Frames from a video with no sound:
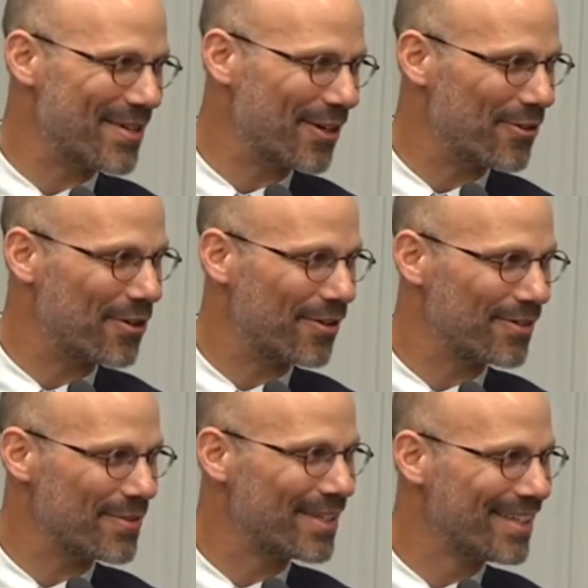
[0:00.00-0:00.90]
I don't know.
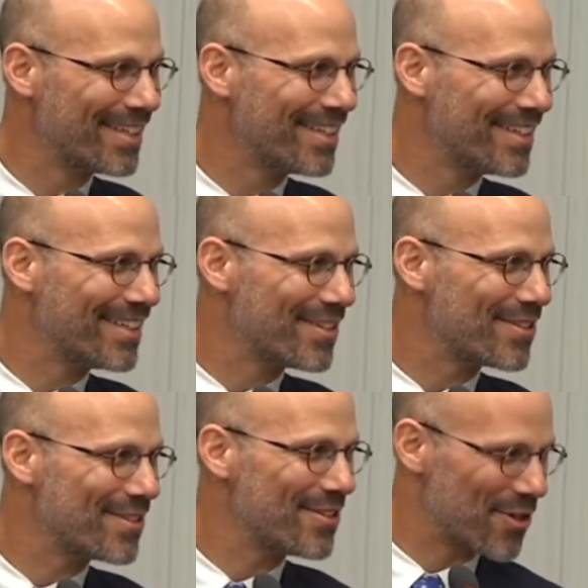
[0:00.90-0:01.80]
Because you guys are too
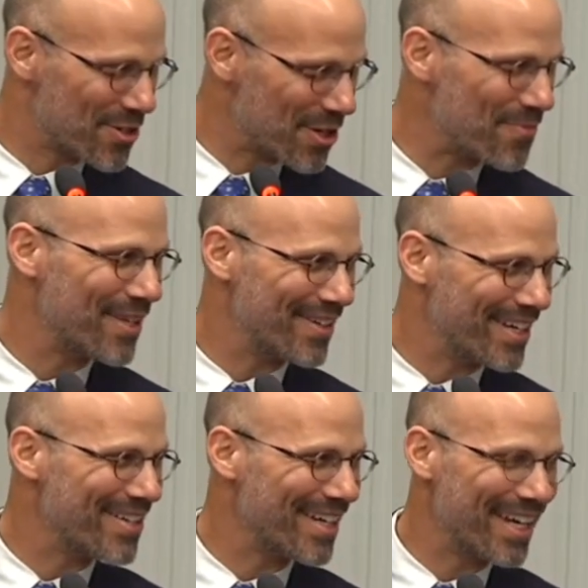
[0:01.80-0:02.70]
bureaucratic. Or something, and,
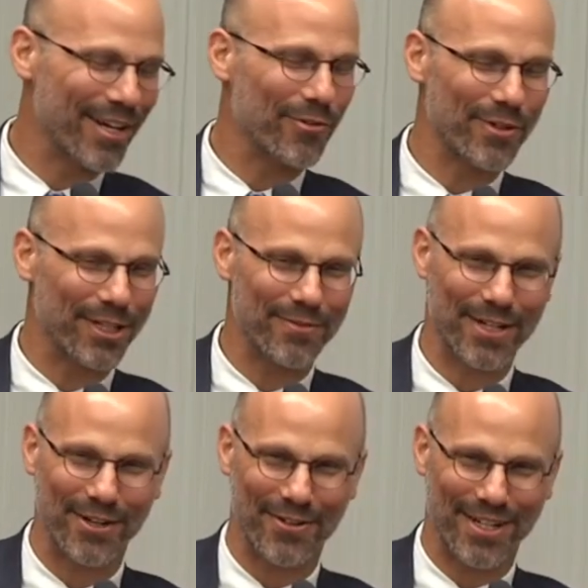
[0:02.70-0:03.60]
yeah. Right. I don't really,
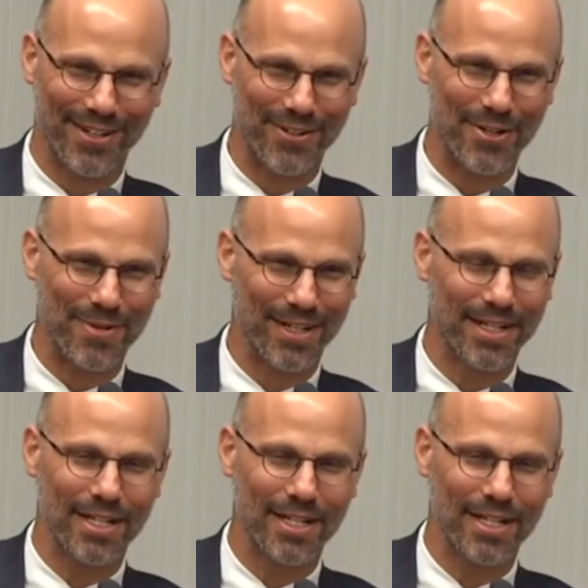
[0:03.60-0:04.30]
I don't, I don't know. Mean